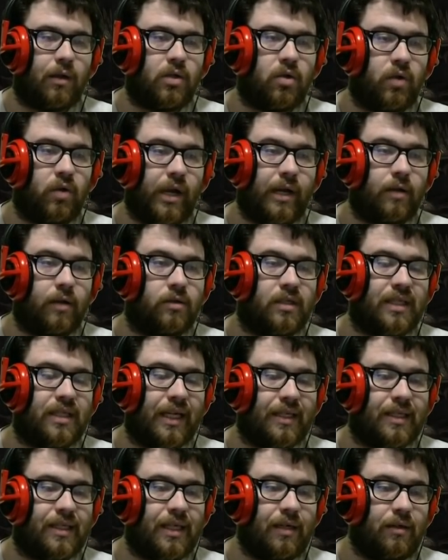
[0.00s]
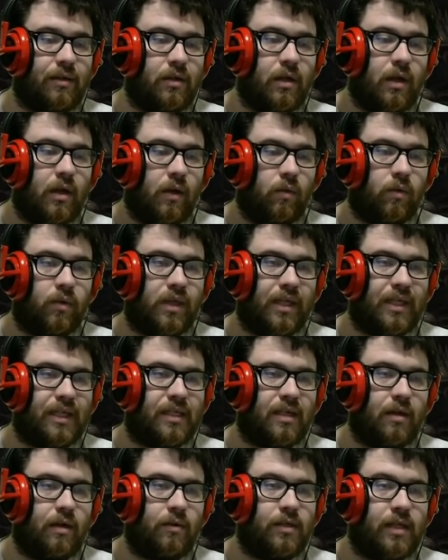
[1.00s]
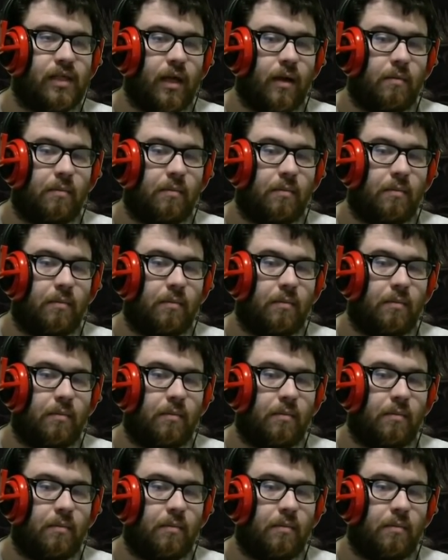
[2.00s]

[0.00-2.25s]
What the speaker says: tornadoes stay still with these nodes,